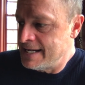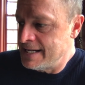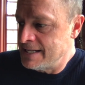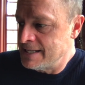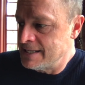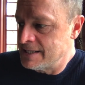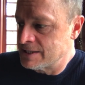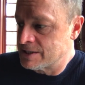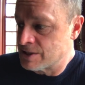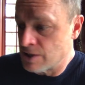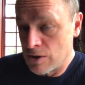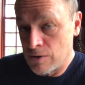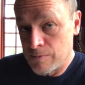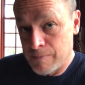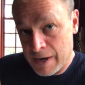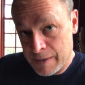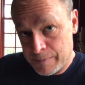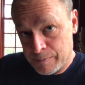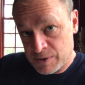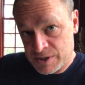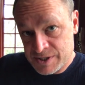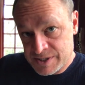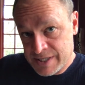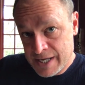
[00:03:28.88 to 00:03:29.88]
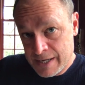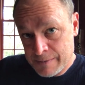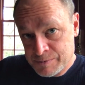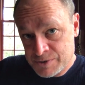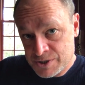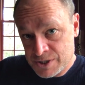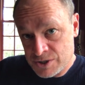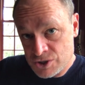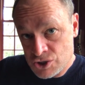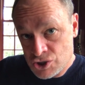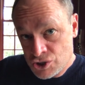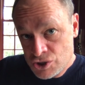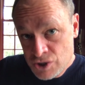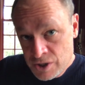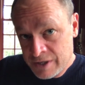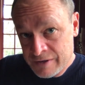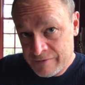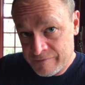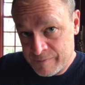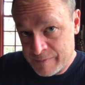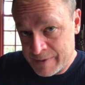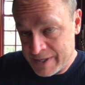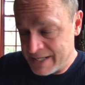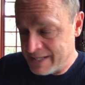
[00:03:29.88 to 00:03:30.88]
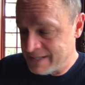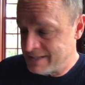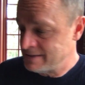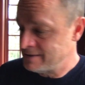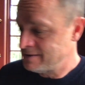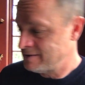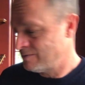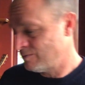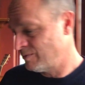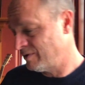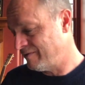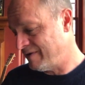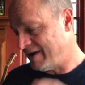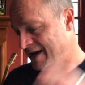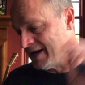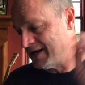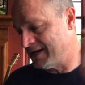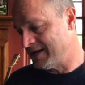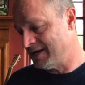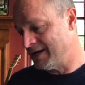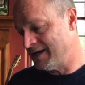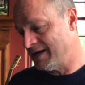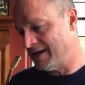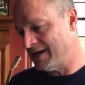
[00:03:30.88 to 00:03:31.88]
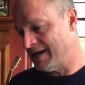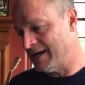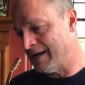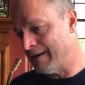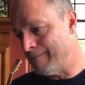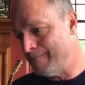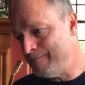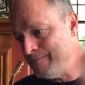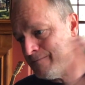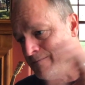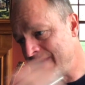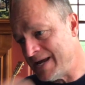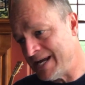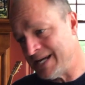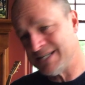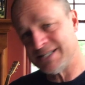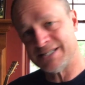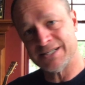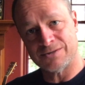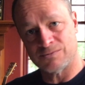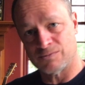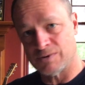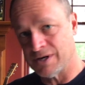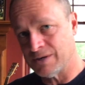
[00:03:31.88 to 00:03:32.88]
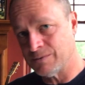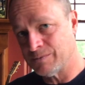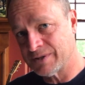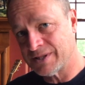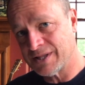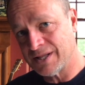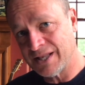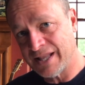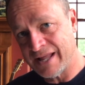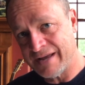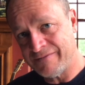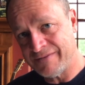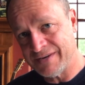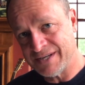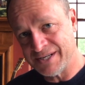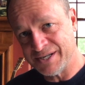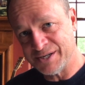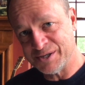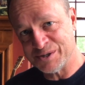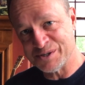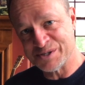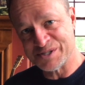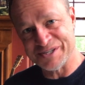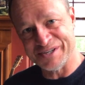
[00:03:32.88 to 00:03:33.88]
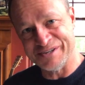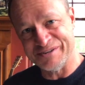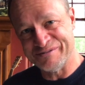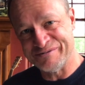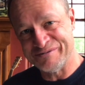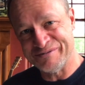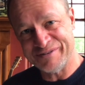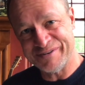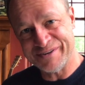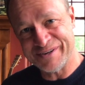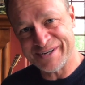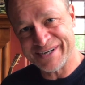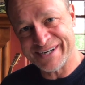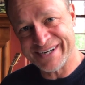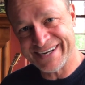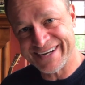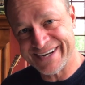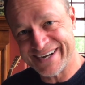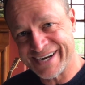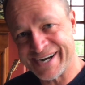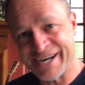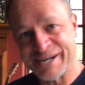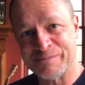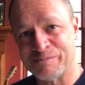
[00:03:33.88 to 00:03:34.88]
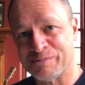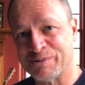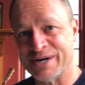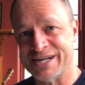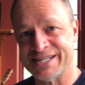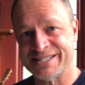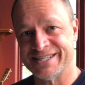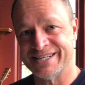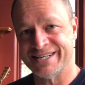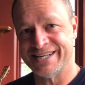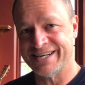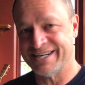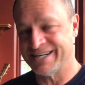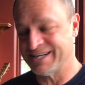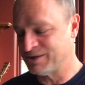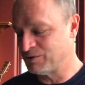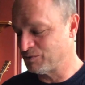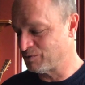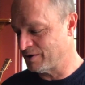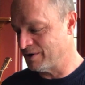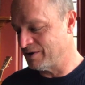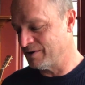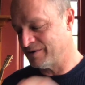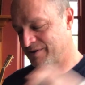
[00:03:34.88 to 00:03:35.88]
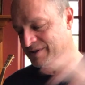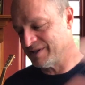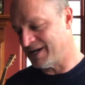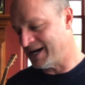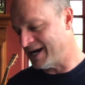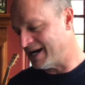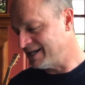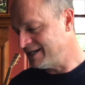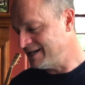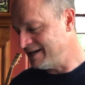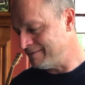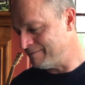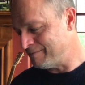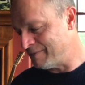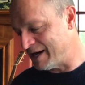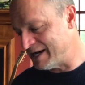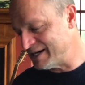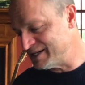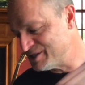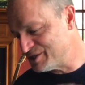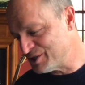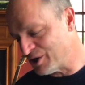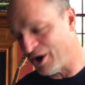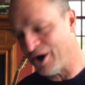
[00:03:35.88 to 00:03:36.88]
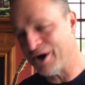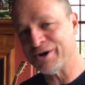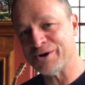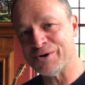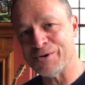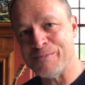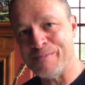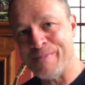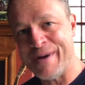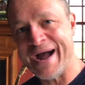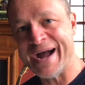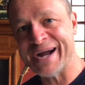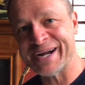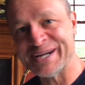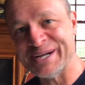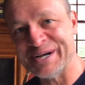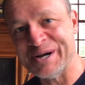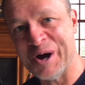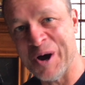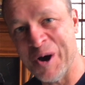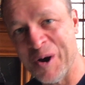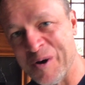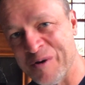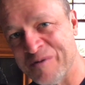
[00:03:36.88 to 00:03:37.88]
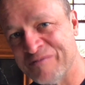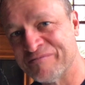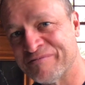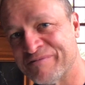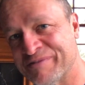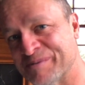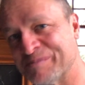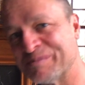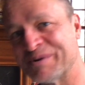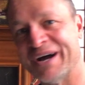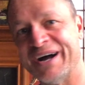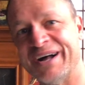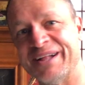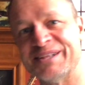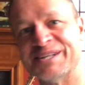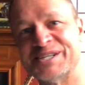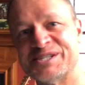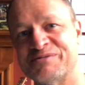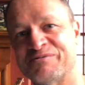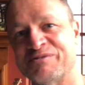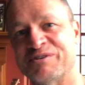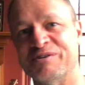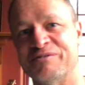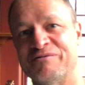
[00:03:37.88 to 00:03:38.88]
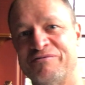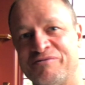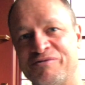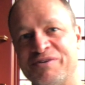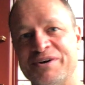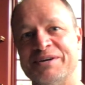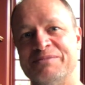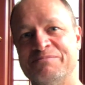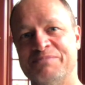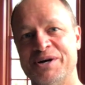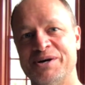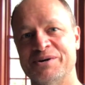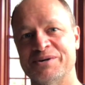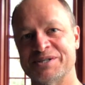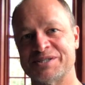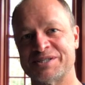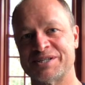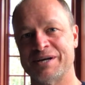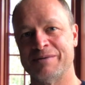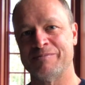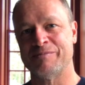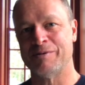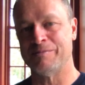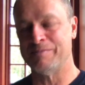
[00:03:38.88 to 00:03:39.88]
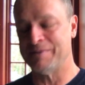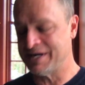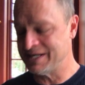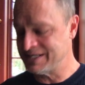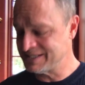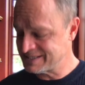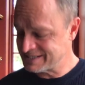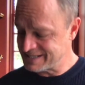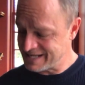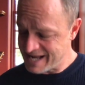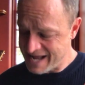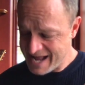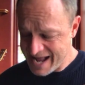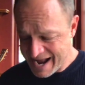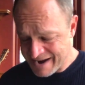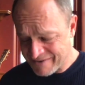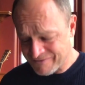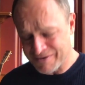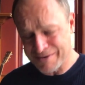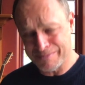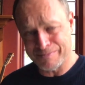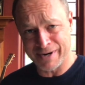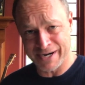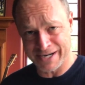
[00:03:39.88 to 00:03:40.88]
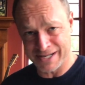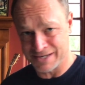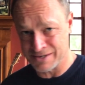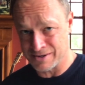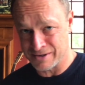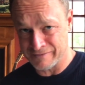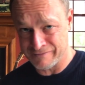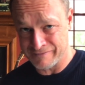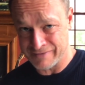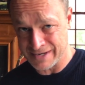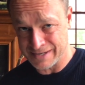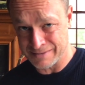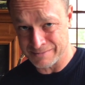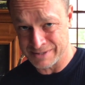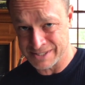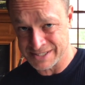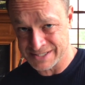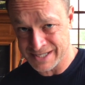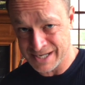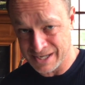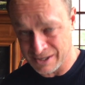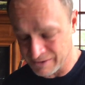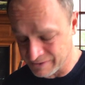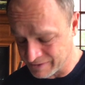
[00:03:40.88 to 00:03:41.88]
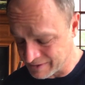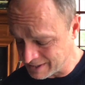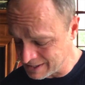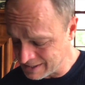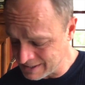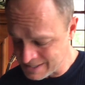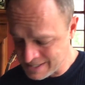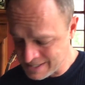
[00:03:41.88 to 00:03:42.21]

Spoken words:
So my perception should have been, we've had an amazing run with 11 years of unprecedented growth. I get my daughter back at home from college for a free bonus couple months. Everybody in our family's healthy.